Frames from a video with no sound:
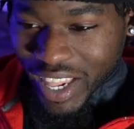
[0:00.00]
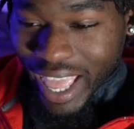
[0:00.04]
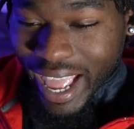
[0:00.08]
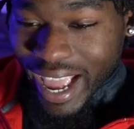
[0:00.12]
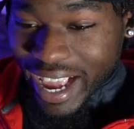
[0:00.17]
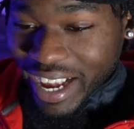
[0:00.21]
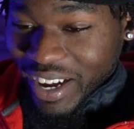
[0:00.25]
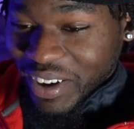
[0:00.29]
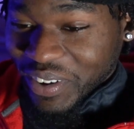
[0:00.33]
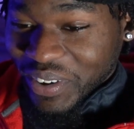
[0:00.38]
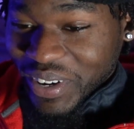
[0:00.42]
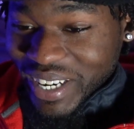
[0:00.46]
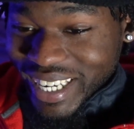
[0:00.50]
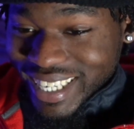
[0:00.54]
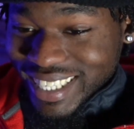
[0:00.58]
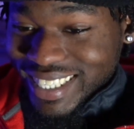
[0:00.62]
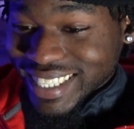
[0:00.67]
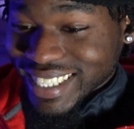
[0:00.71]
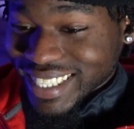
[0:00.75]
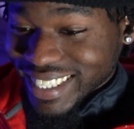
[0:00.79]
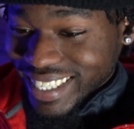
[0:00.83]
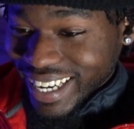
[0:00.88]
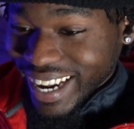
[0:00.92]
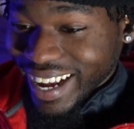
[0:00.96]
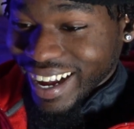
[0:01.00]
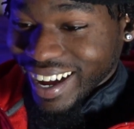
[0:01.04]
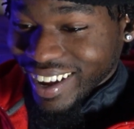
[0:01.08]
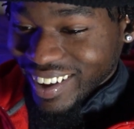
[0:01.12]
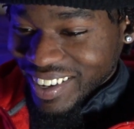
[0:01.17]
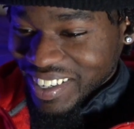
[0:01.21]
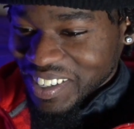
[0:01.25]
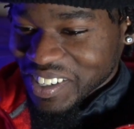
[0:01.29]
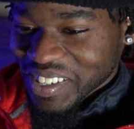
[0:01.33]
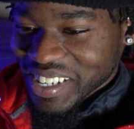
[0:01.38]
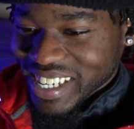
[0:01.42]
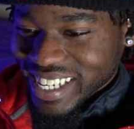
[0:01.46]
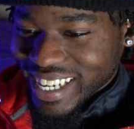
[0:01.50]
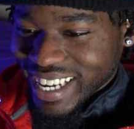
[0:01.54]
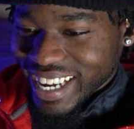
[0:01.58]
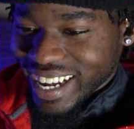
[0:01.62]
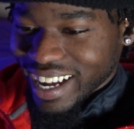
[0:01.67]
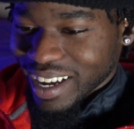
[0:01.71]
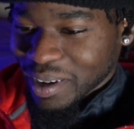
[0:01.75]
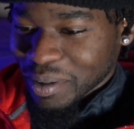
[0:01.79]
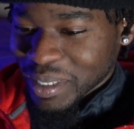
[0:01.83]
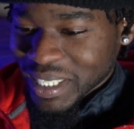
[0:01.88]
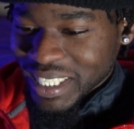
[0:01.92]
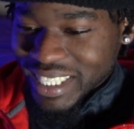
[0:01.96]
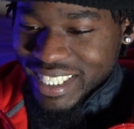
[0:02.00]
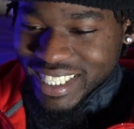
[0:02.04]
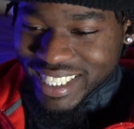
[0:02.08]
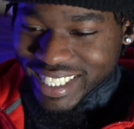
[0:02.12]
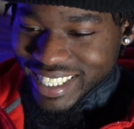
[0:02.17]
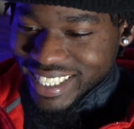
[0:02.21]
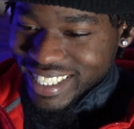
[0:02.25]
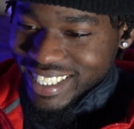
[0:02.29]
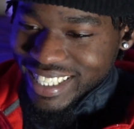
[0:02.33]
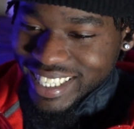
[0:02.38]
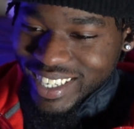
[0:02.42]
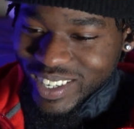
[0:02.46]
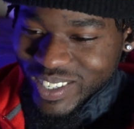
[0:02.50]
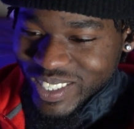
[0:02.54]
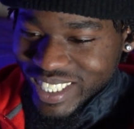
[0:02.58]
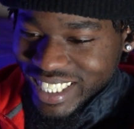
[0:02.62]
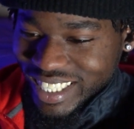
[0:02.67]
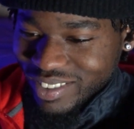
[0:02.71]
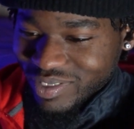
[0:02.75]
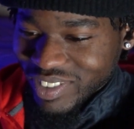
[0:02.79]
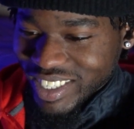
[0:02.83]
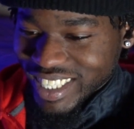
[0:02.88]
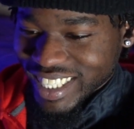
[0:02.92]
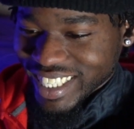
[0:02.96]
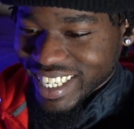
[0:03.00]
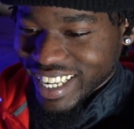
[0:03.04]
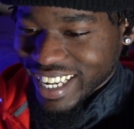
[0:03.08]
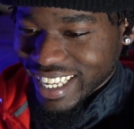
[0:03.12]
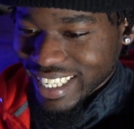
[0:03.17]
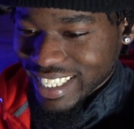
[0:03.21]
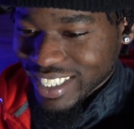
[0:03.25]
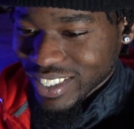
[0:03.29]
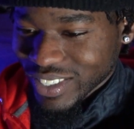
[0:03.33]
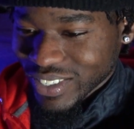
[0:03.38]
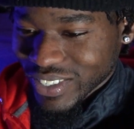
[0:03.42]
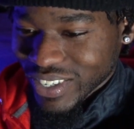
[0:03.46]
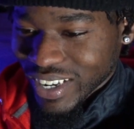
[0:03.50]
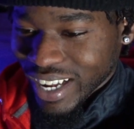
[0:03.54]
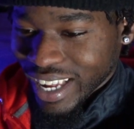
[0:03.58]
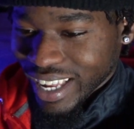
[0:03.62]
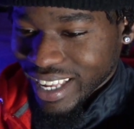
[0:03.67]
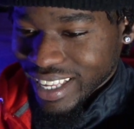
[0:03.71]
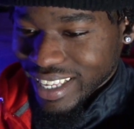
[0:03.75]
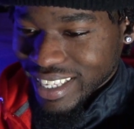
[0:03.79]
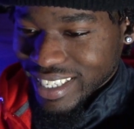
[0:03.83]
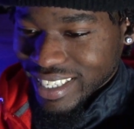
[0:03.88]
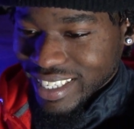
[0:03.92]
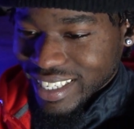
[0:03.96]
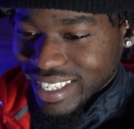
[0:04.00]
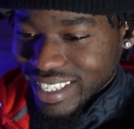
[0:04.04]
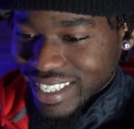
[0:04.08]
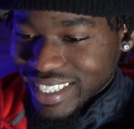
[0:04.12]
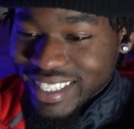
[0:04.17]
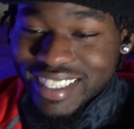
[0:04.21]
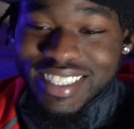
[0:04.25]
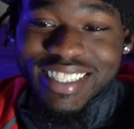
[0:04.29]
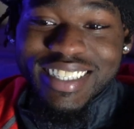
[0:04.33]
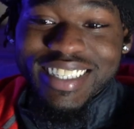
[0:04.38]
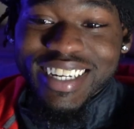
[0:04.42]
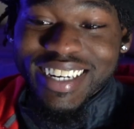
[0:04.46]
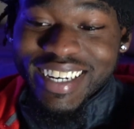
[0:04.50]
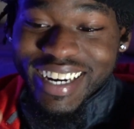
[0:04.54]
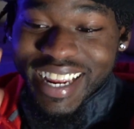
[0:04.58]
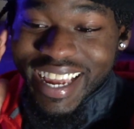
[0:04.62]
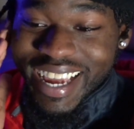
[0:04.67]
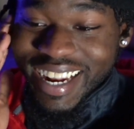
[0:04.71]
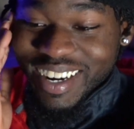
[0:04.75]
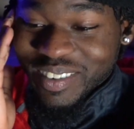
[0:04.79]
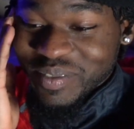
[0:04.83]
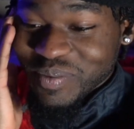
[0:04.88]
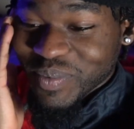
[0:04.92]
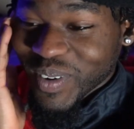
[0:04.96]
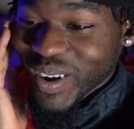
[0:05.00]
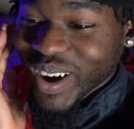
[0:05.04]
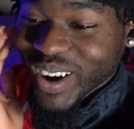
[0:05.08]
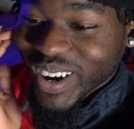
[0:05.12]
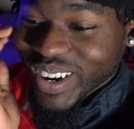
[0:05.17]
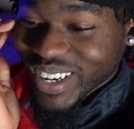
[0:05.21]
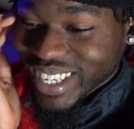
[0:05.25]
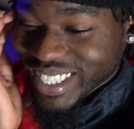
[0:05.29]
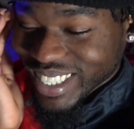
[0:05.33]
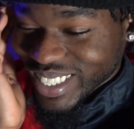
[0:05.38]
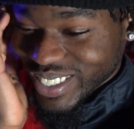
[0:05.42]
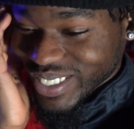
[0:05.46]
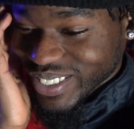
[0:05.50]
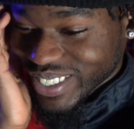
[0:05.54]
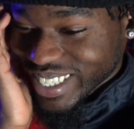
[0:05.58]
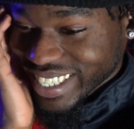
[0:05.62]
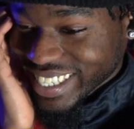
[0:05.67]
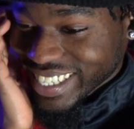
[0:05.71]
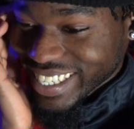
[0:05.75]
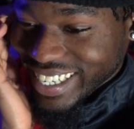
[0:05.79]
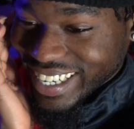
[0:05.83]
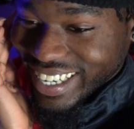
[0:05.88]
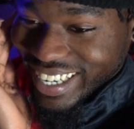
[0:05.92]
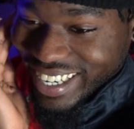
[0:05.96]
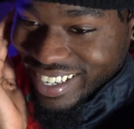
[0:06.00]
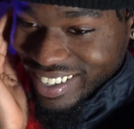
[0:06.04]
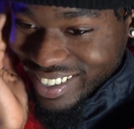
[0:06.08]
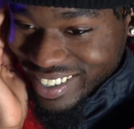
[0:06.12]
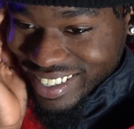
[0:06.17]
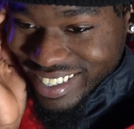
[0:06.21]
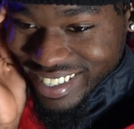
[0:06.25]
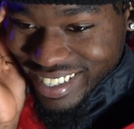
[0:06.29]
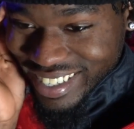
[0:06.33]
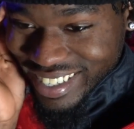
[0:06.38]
Hey, Chris, snap, no cap. See, Stunna, little shimmy snap, too. See, Stunna had the bars, no cap.